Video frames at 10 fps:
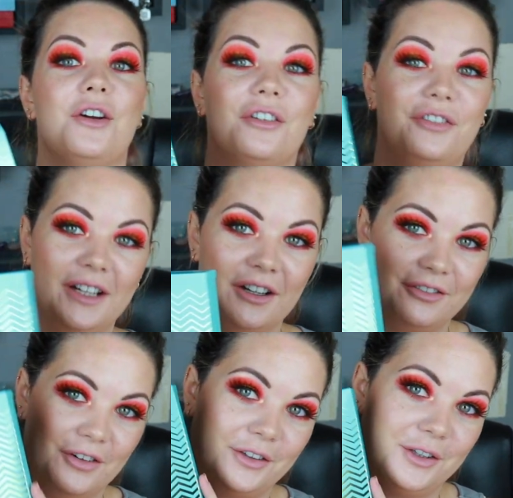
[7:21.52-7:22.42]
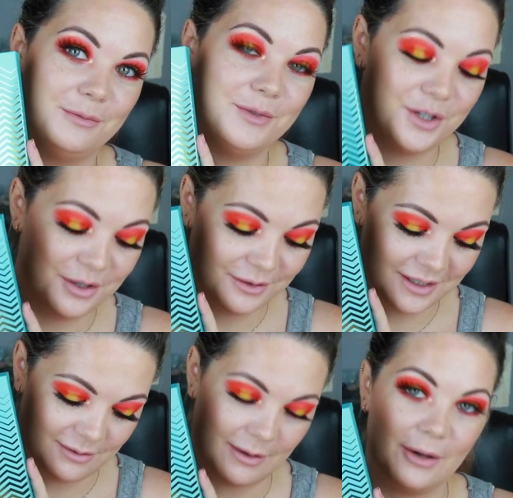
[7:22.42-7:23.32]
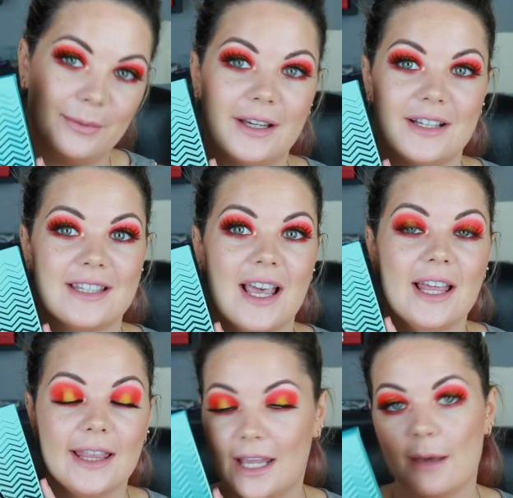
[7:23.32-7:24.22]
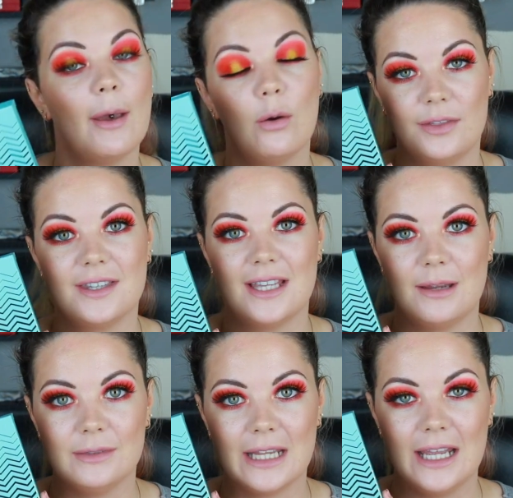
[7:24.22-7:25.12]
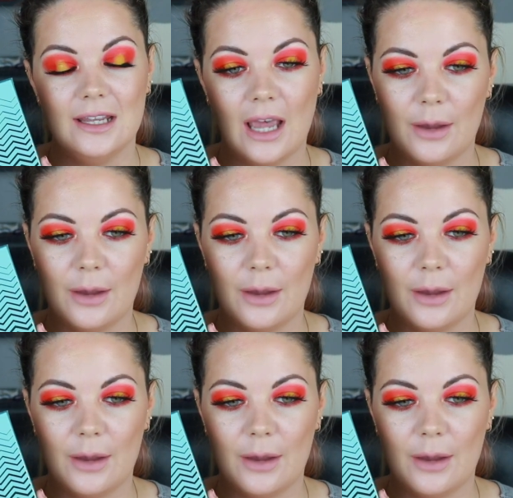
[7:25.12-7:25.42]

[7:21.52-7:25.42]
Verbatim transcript: Norvina Volume 2 as well because they came out on the same day.